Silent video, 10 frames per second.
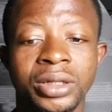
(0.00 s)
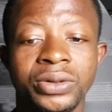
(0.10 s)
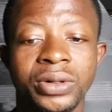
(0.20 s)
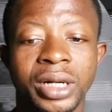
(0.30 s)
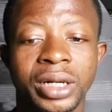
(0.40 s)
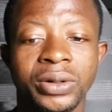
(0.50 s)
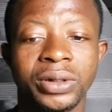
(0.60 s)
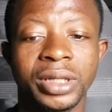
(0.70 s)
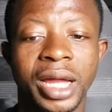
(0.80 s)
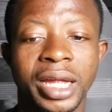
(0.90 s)

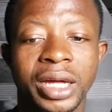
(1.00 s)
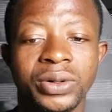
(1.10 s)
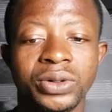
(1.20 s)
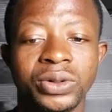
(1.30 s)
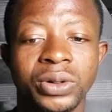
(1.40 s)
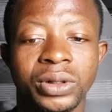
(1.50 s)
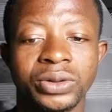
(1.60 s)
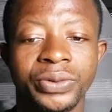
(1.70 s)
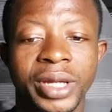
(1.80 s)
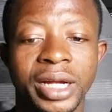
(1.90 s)
I can also
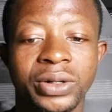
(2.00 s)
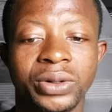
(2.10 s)
react